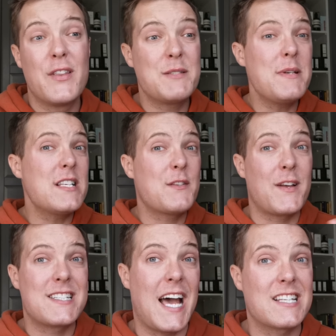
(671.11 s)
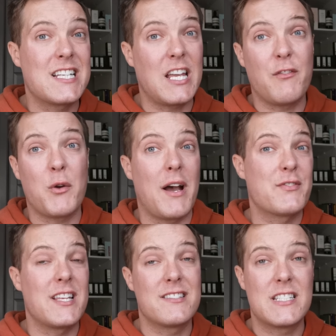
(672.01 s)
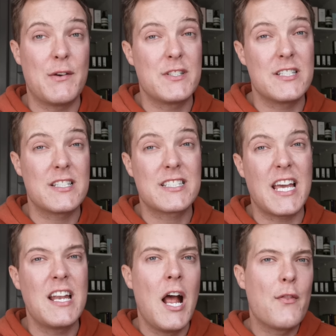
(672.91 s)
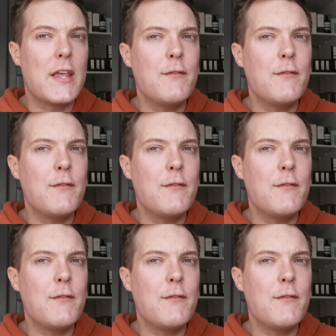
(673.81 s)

This means it's fantastic if you have sensitivity to the skin.